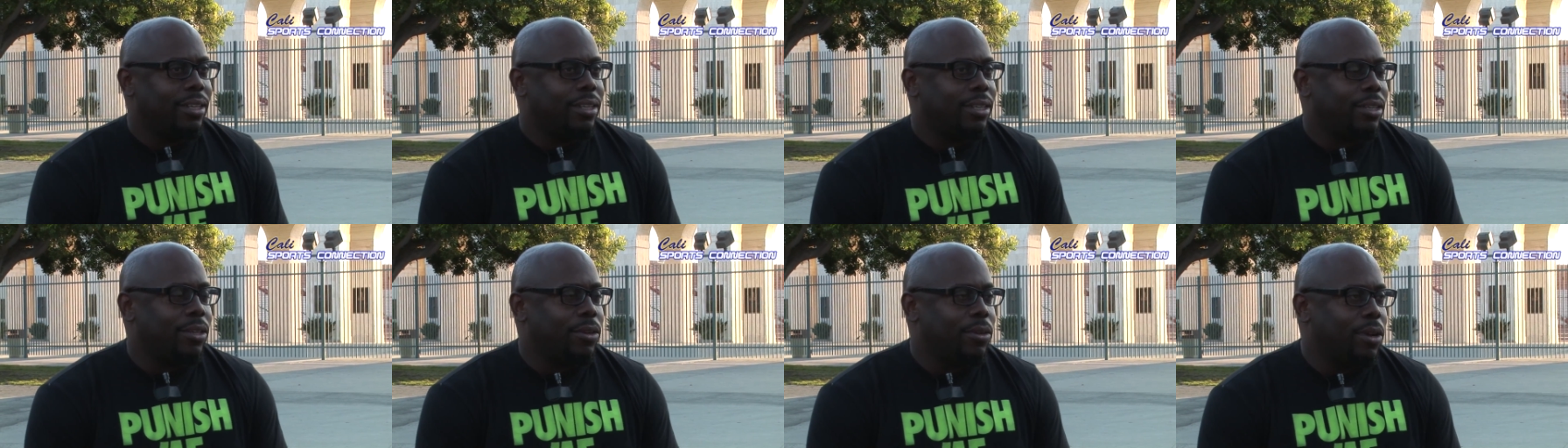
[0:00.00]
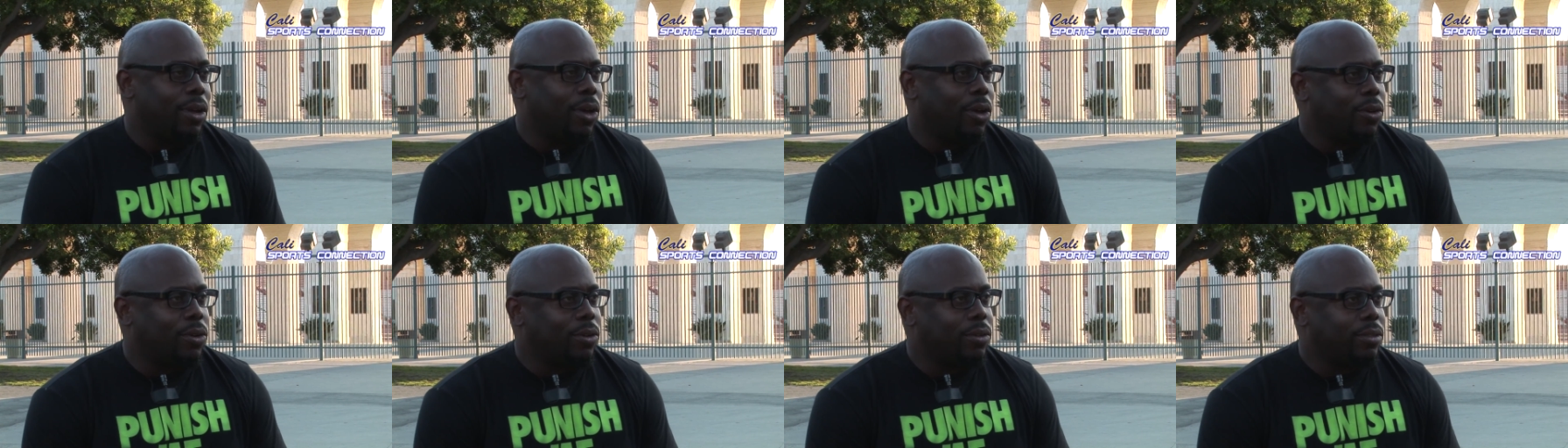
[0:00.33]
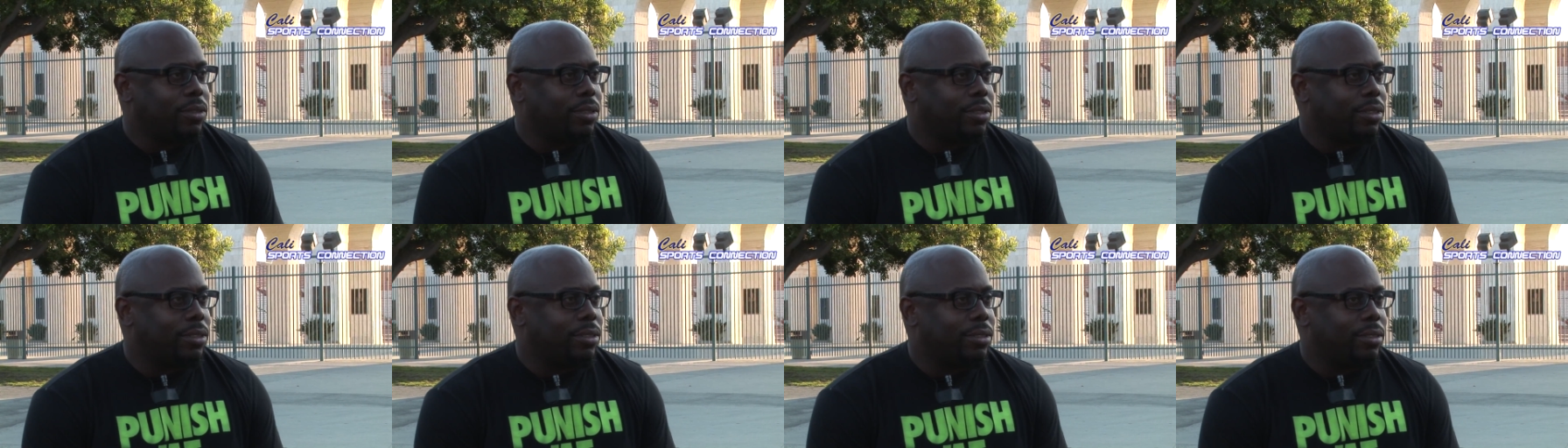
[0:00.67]
you know,
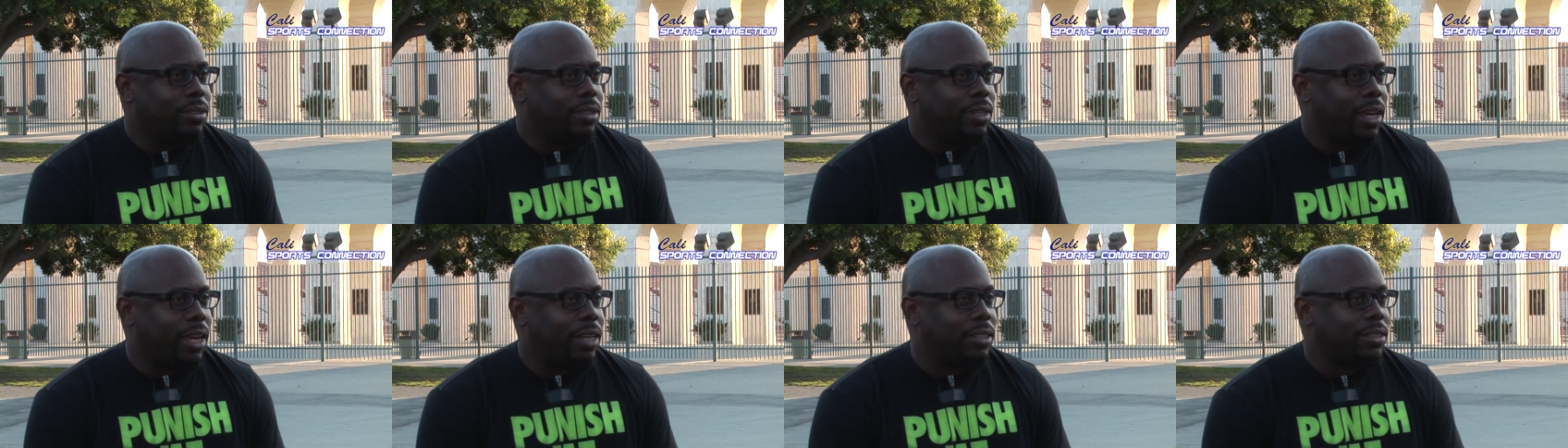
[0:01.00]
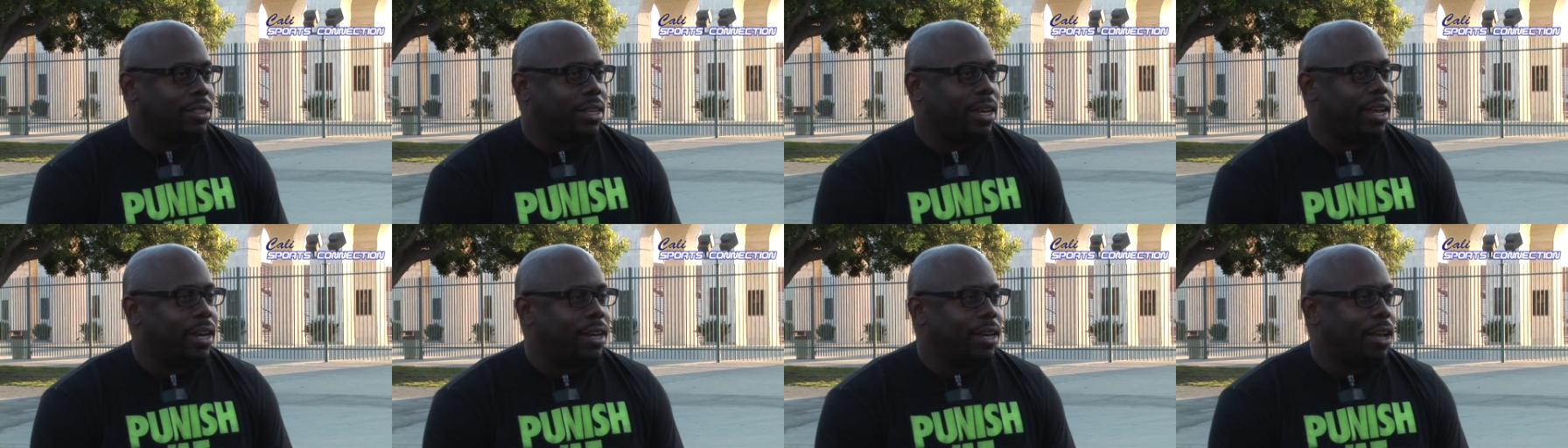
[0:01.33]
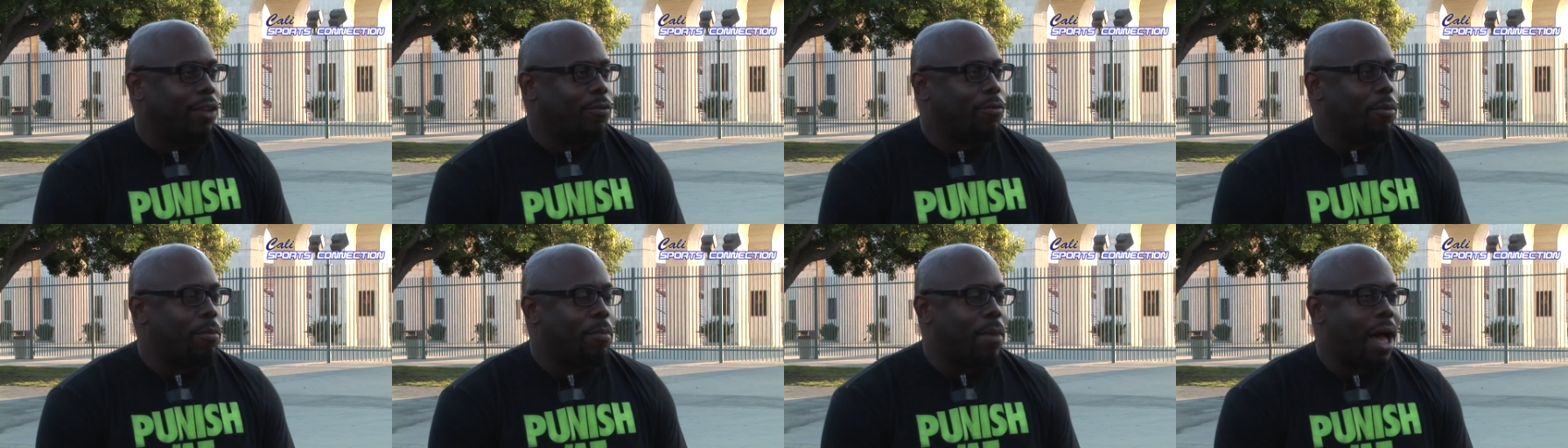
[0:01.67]
can't say
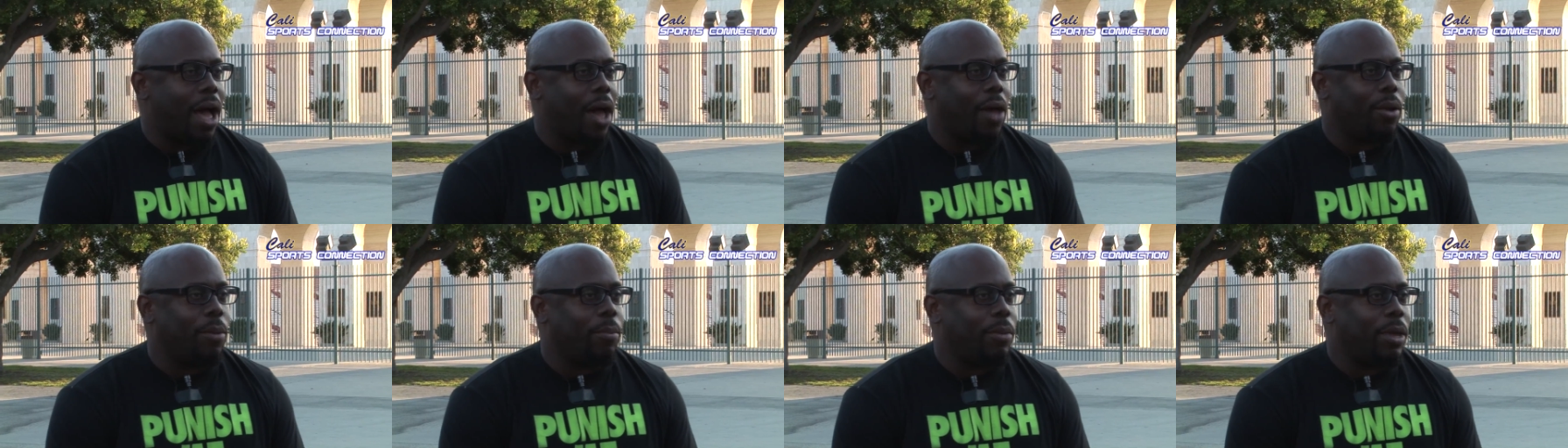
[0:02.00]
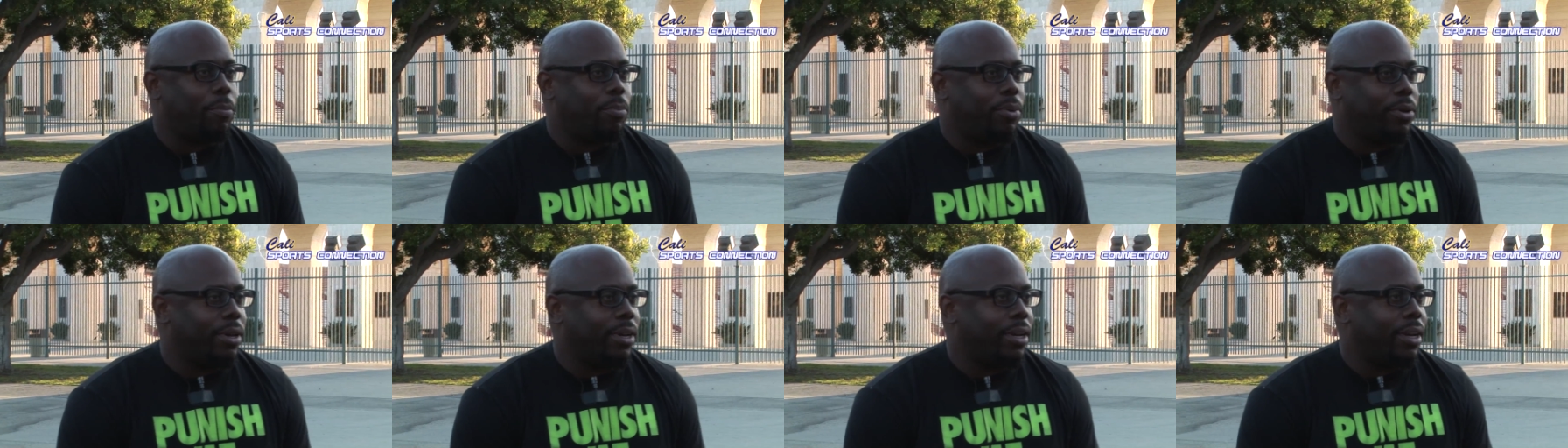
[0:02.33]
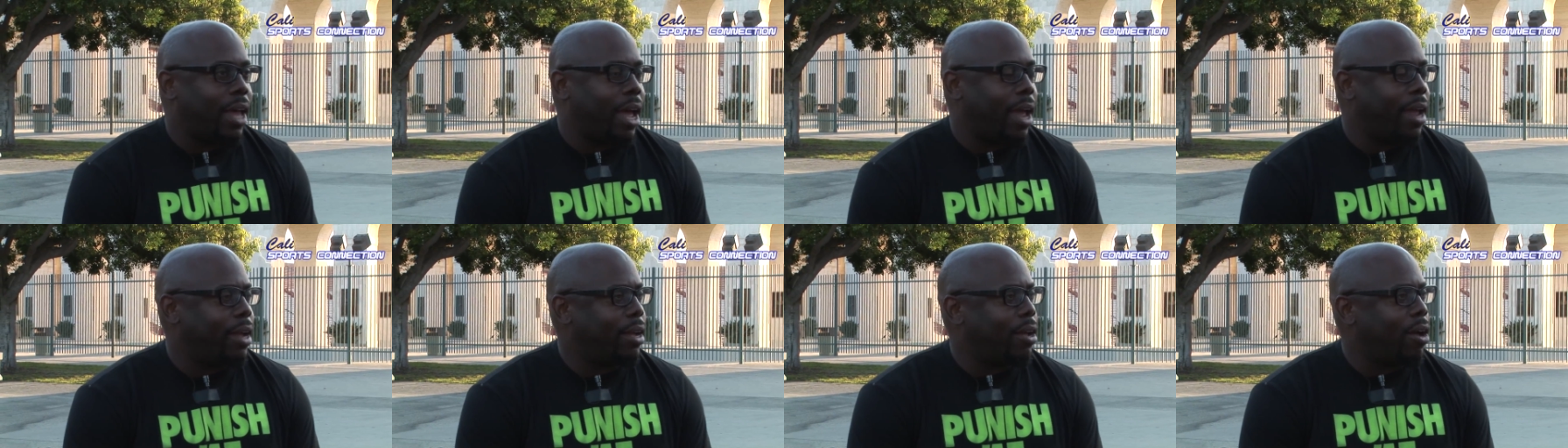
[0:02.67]
enough about him. He put
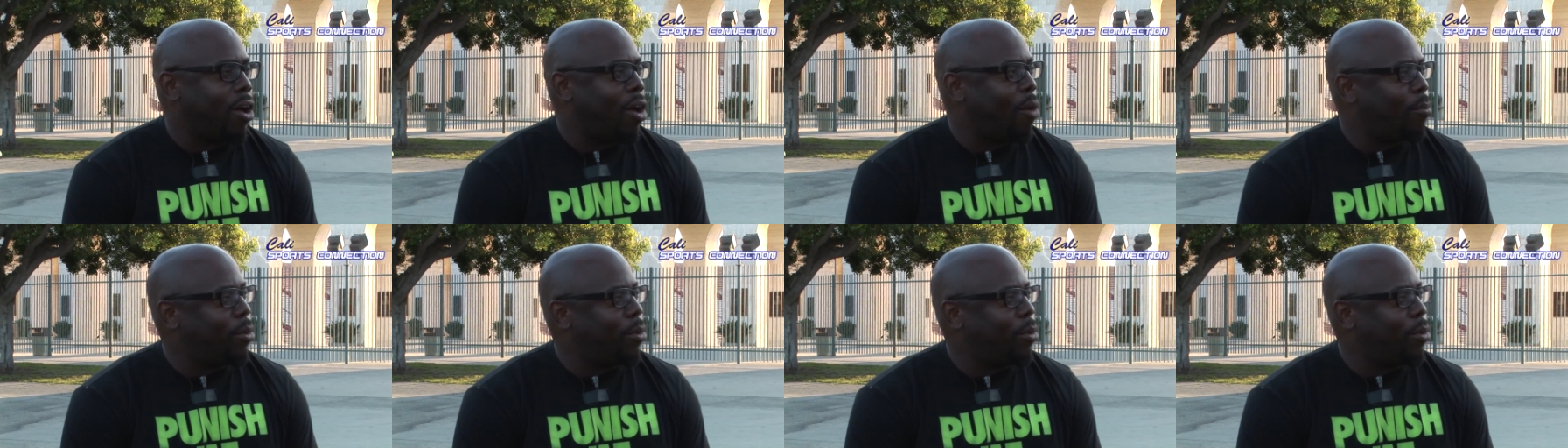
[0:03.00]
like he